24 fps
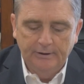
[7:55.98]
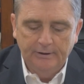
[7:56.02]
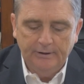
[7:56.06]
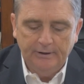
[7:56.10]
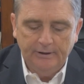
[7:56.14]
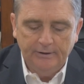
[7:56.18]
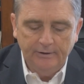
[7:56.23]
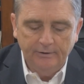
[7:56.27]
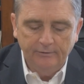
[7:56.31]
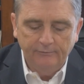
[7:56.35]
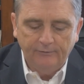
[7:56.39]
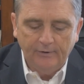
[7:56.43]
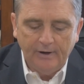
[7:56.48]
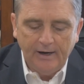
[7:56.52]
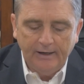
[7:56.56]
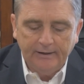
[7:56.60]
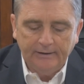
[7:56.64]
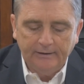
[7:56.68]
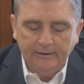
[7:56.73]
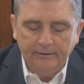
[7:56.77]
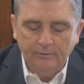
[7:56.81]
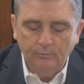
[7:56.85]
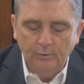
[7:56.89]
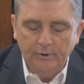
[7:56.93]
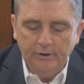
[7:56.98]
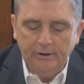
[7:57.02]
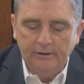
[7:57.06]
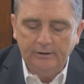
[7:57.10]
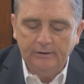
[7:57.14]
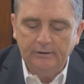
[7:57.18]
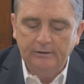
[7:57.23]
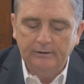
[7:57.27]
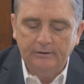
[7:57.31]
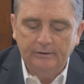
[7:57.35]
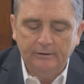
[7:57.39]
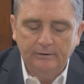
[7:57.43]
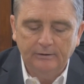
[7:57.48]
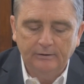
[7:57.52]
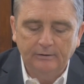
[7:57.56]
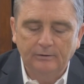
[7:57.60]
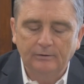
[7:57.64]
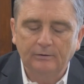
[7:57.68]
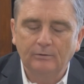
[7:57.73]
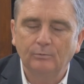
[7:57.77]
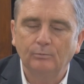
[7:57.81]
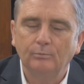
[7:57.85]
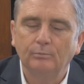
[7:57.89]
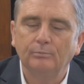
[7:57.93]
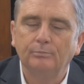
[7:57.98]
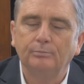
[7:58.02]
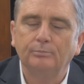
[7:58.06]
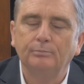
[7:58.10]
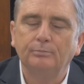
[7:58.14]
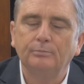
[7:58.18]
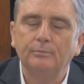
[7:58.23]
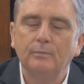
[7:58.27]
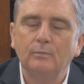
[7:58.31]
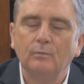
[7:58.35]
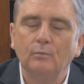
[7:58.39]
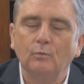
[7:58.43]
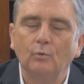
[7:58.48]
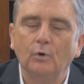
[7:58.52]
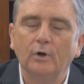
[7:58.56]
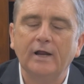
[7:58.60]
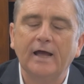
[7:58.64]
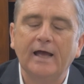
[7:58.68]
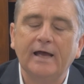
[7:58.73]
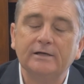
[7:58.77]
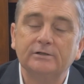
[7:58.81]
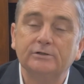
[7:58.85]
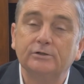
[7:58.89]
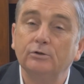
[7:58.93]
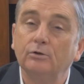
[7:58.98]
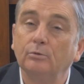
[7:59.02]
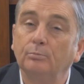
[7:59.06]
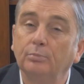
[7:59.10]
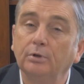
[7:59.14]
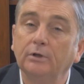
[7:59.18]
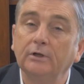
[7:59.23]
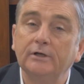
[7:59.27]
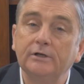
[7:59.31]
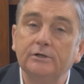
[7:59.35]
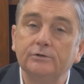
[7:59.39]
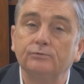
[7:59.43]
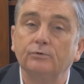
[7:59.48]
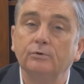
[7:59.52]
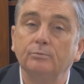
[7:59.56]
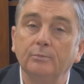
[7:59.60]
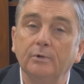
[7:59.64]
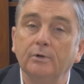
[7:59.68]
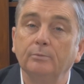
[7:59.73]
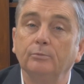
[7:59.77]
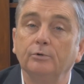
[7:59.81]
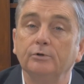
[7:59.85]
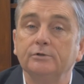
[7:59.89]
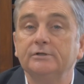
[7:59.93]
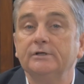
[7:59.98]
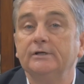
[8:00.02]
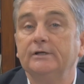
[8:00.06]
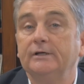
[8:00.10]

And then finally, we want to ask you to please remember to